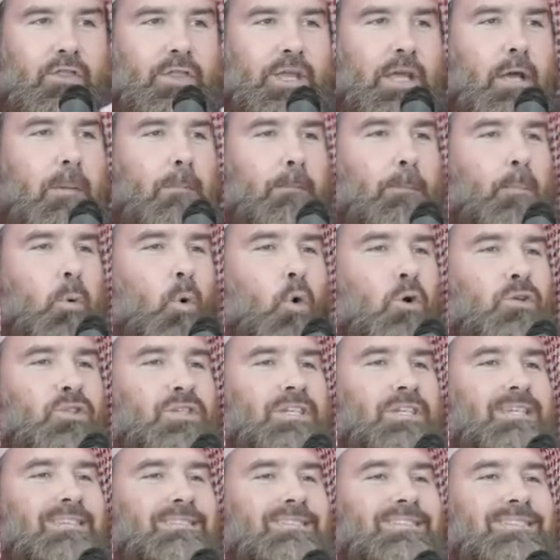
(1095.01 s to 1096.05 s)
the
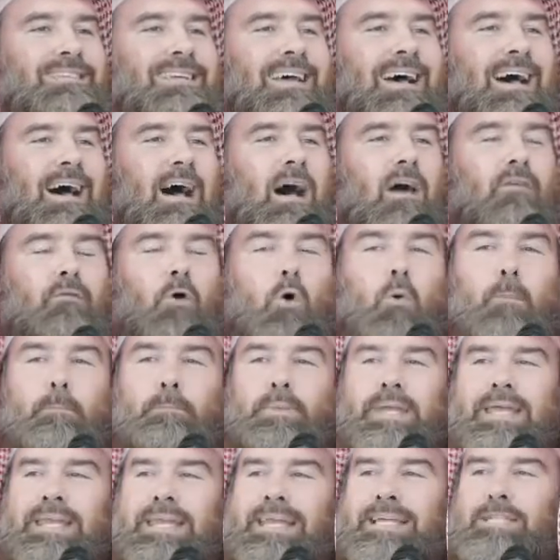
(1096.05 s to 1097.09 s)
importance of
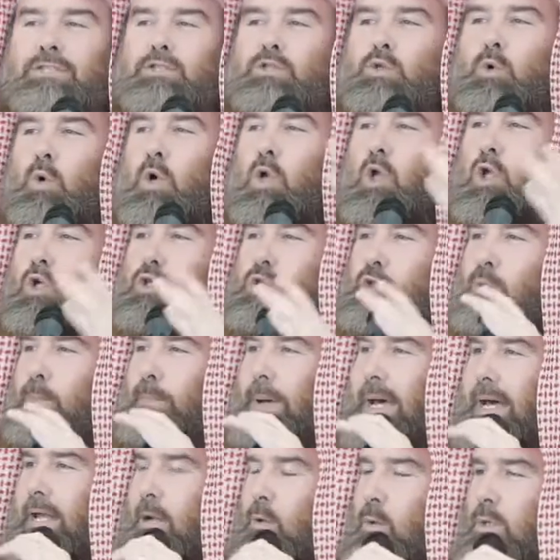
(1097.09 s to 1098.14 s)
obedience to Allah
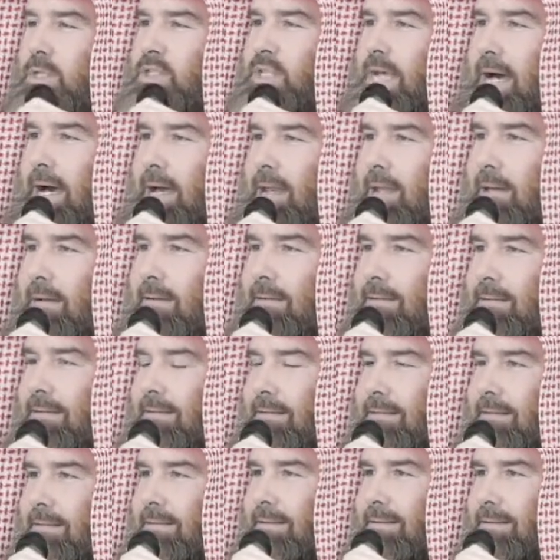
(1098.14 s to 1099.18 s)
subhanahu wa ta'ala
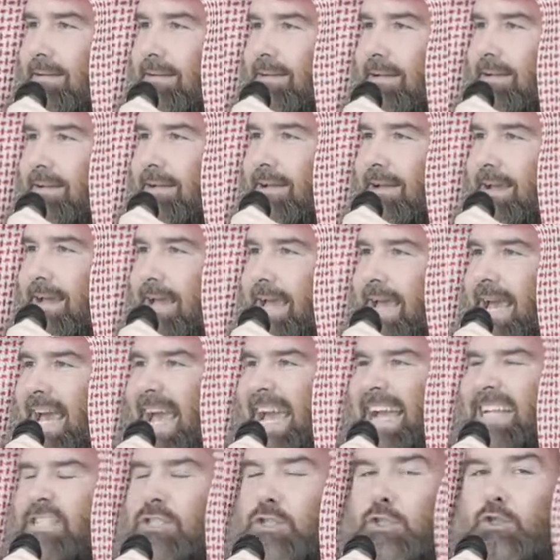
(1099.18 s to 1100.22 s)

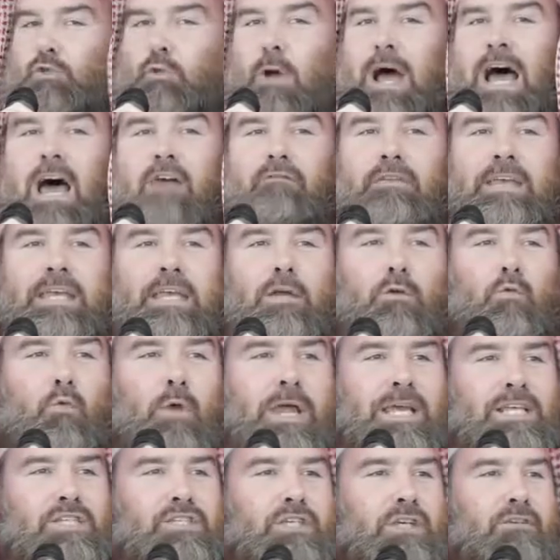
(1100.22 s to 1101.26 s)
and striving and
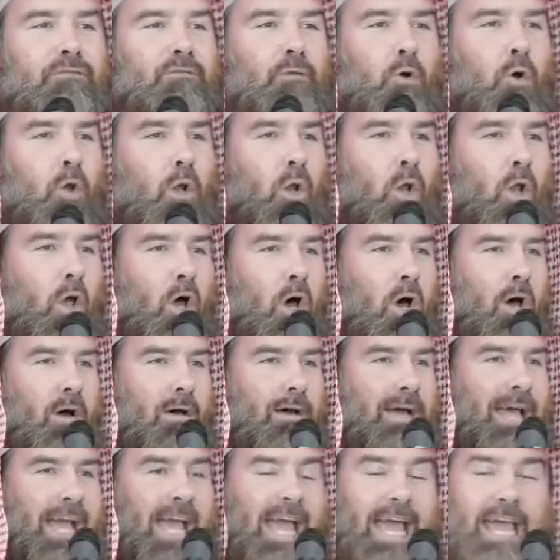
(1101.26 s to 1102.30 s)
racing for
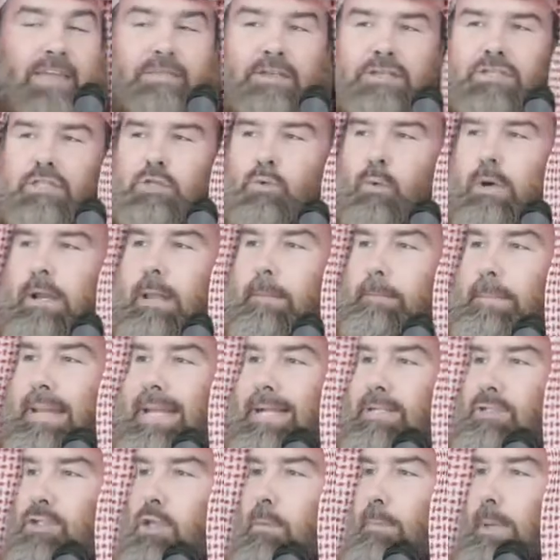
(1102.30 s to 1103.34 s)
Allah. And this is what it
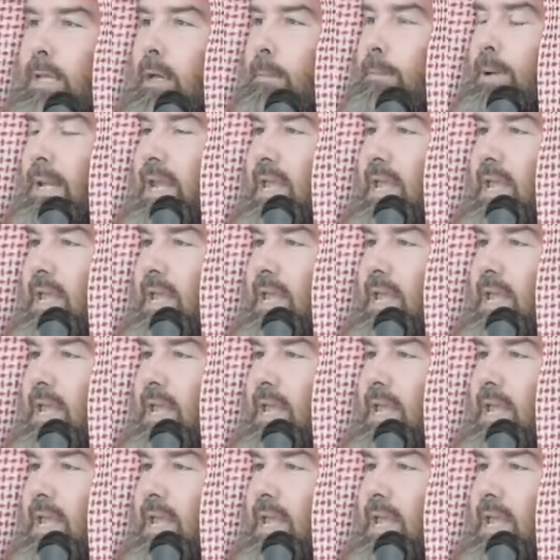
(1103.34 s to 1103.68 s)
means to be a